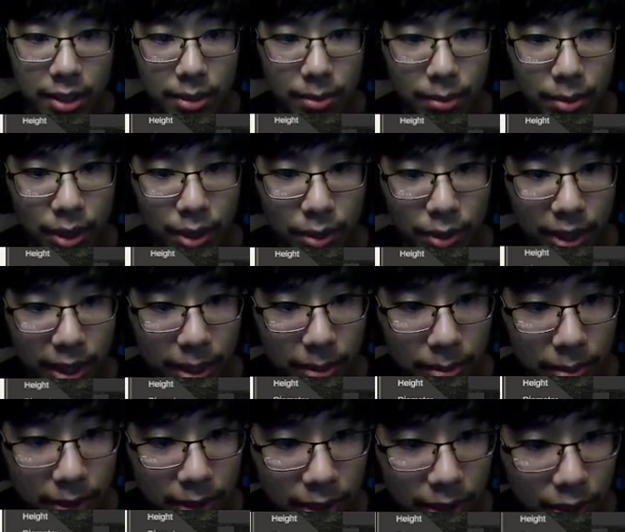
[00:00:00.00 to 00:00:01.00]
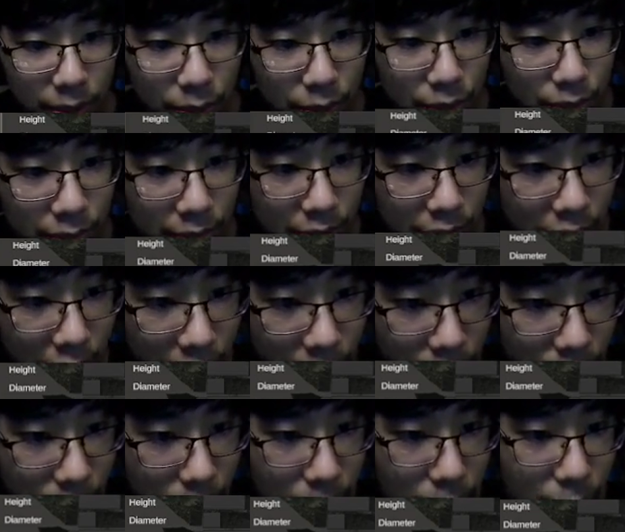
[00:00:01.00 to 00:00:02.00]
Bro, I'm gonna use the
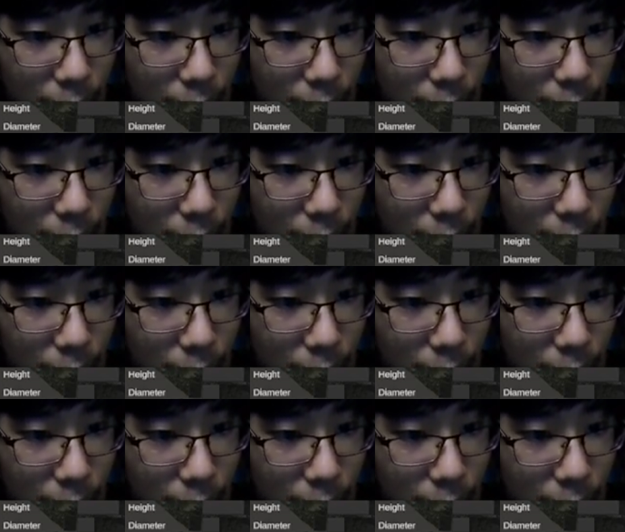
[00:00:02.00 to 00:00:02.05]
return.